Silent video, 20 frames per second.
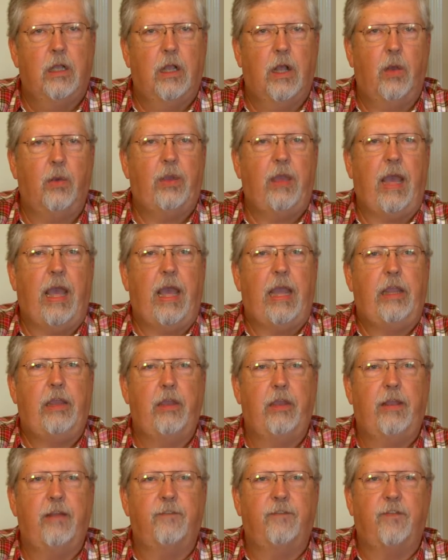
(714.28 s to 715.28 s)
Okay,
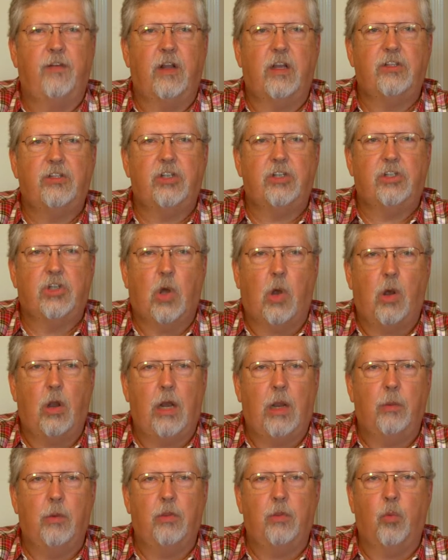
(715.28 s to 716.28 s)
you can flush a
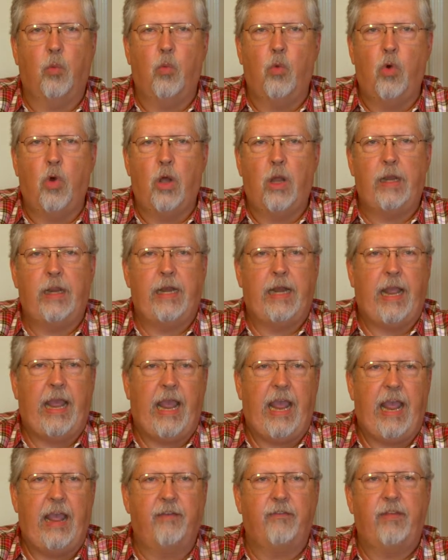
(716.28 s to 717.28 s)
toilet with
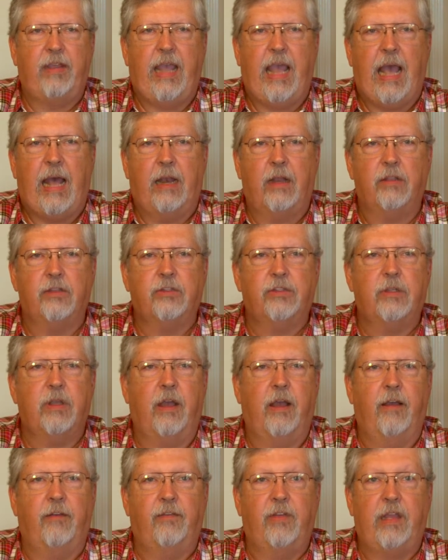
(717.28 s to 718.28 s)
1.5 gallons
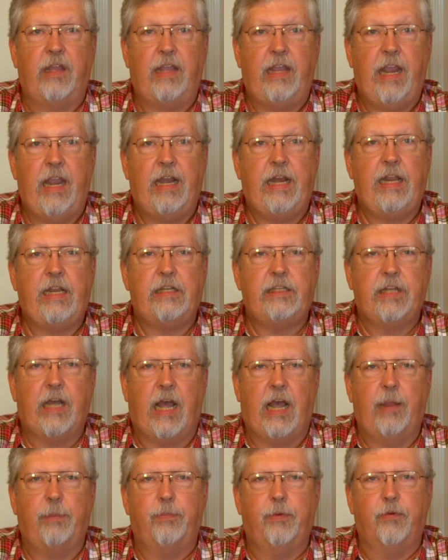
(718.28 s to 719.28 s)
of any
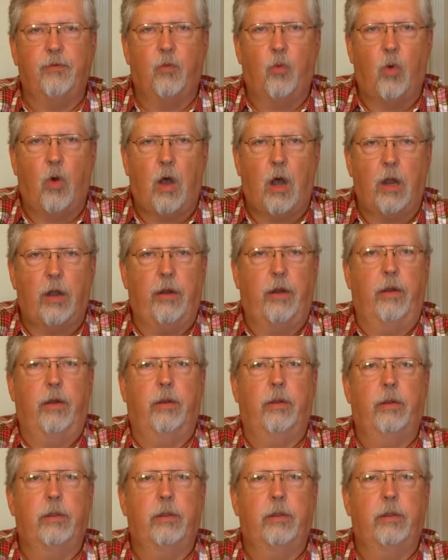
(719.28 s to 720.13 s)
type of water.